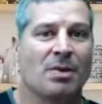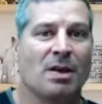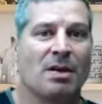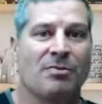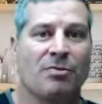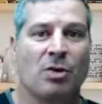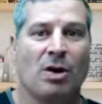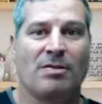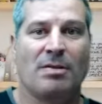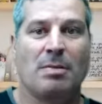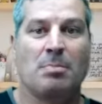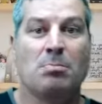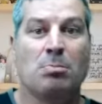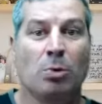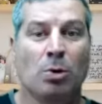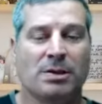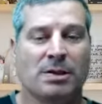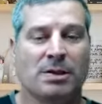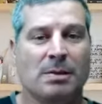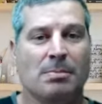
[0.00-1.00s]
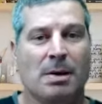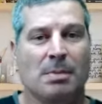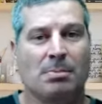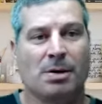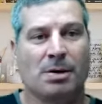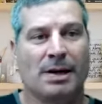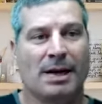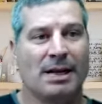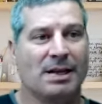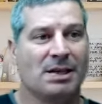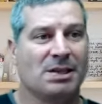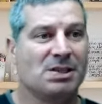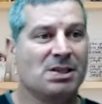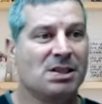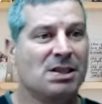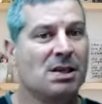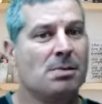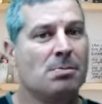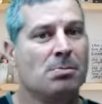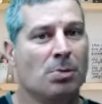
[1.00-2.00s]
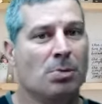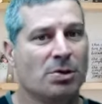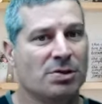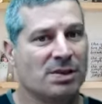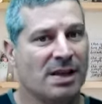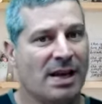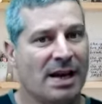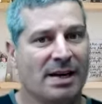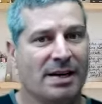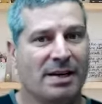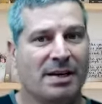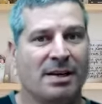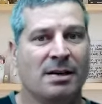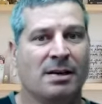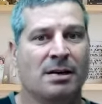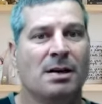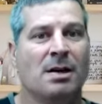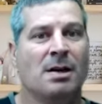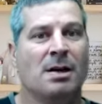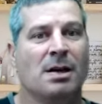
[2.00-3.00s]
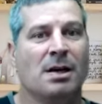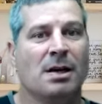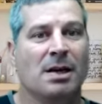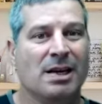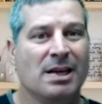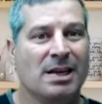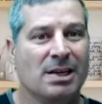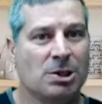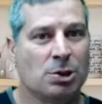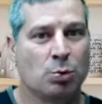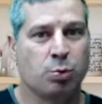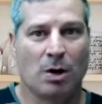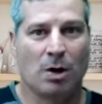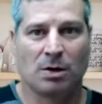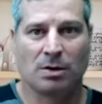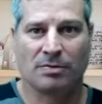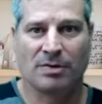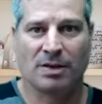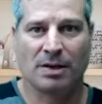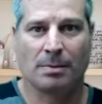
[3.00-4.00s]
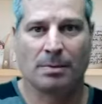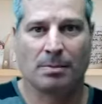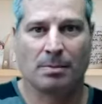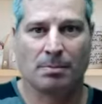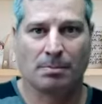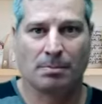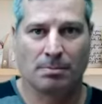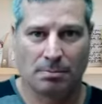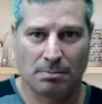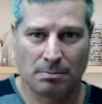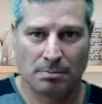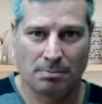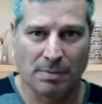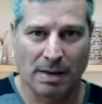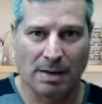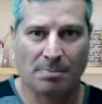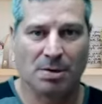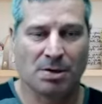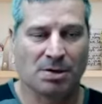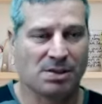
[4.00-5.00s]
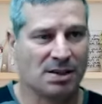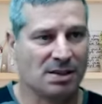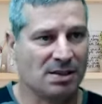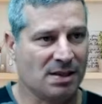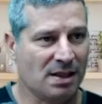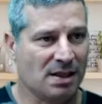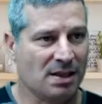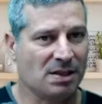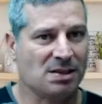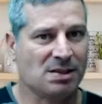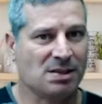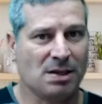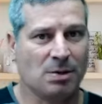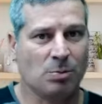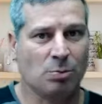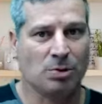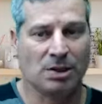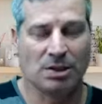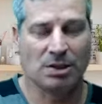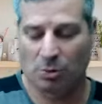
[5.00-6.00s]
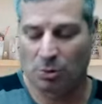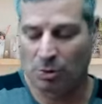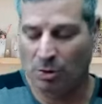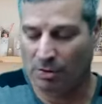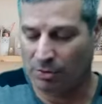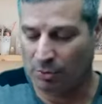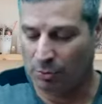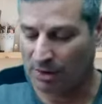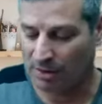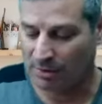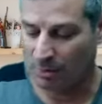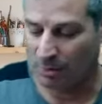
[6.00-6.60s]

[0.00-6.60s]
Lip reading: If you have a multi-member LLC, most likely each one of the members in the LLC will need to go through a